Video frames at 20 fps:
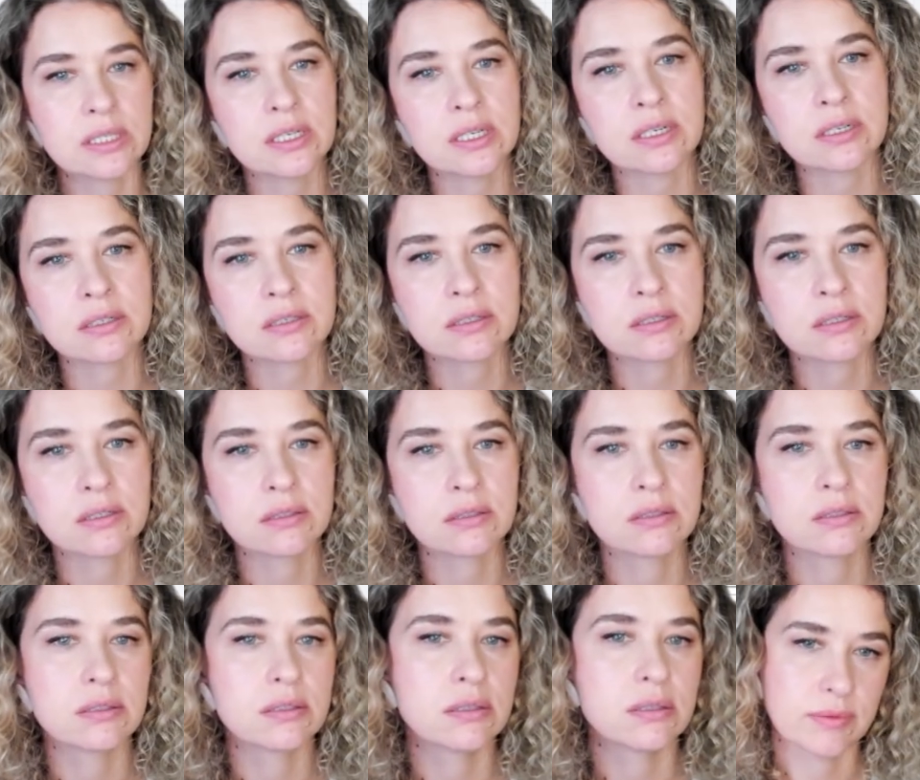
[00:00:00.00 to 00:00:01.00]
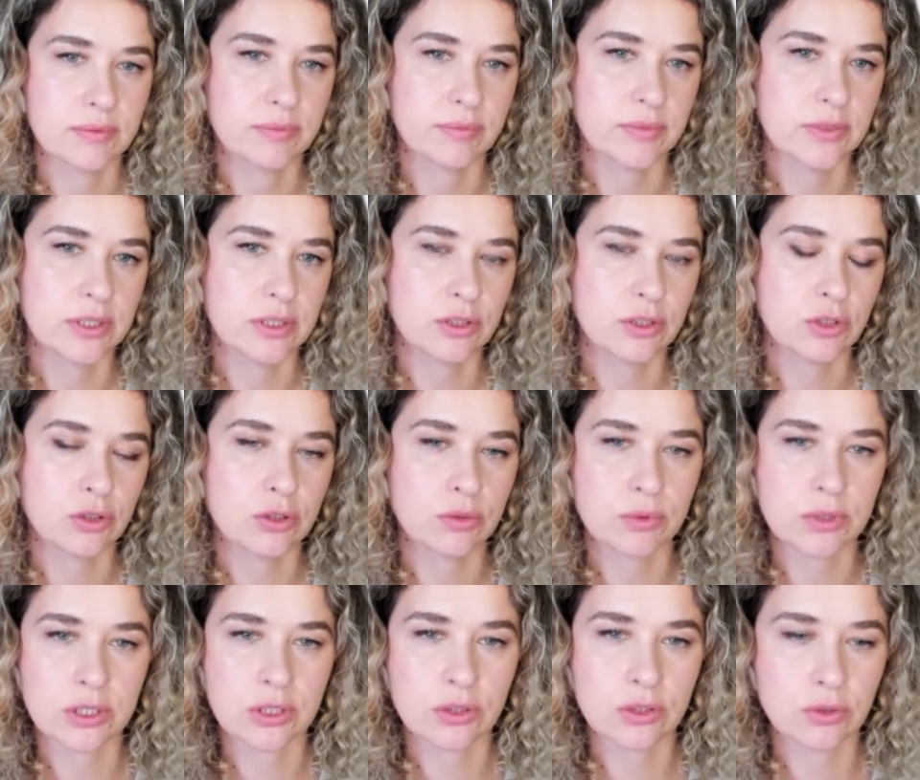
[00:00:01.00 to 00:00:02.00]
cleaner.
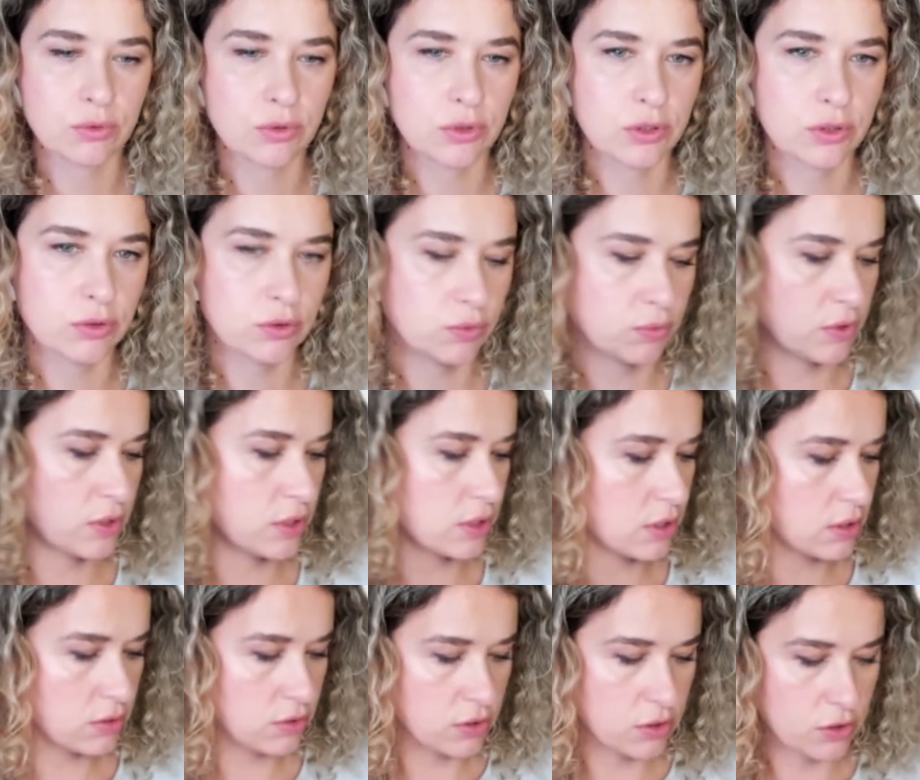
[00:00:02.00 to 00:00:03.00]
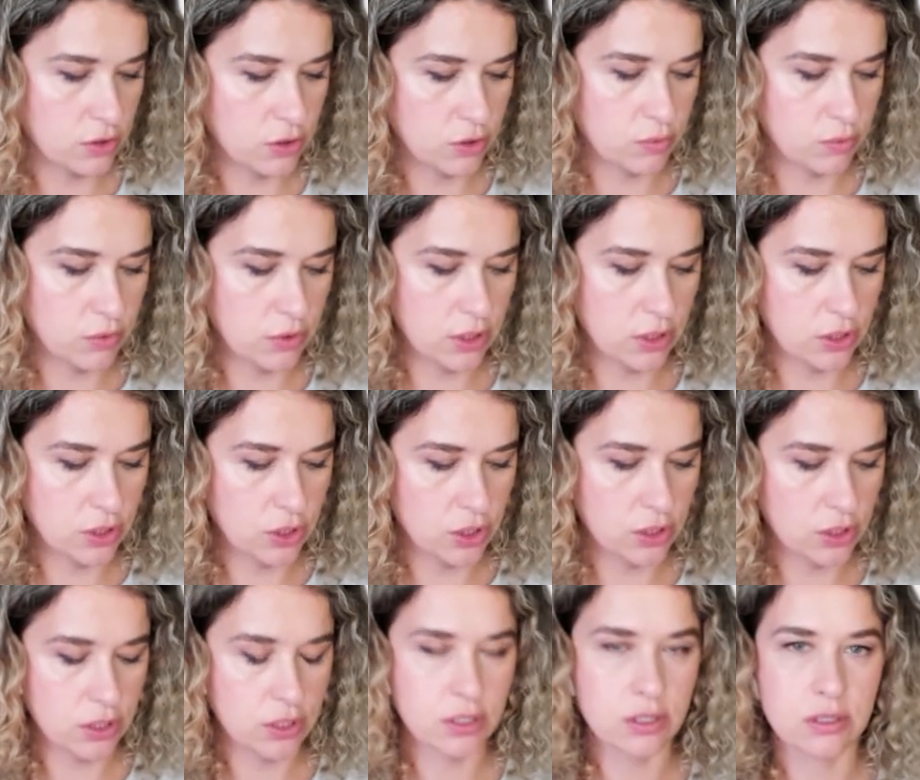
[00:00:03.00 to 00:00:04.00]
Actually, we can do it not with the countertop, we can
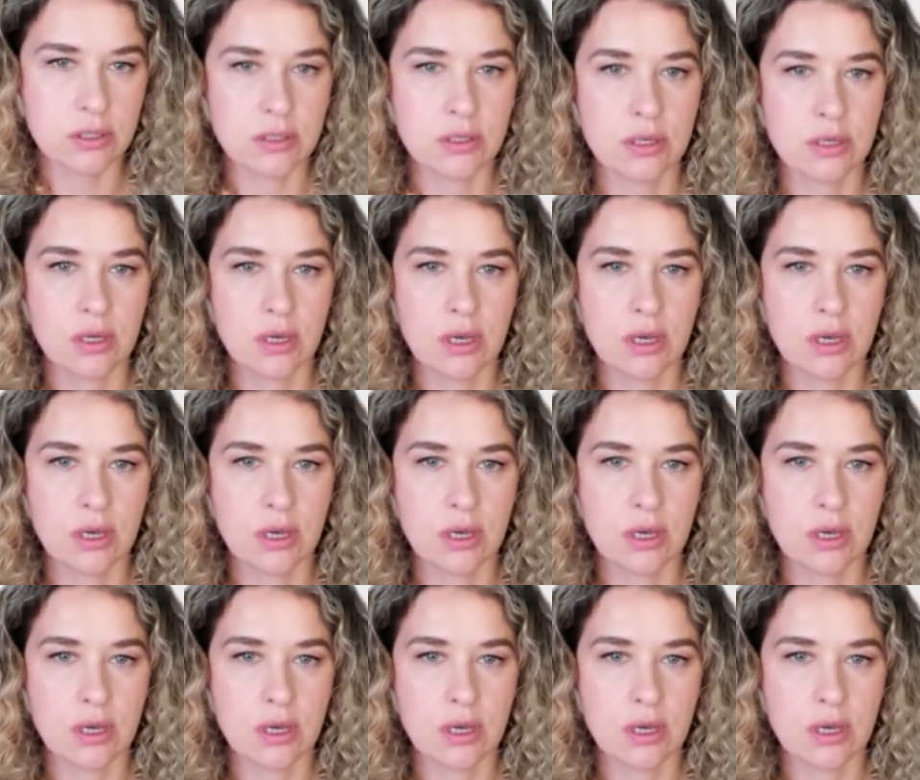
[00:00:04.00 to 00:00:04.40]
just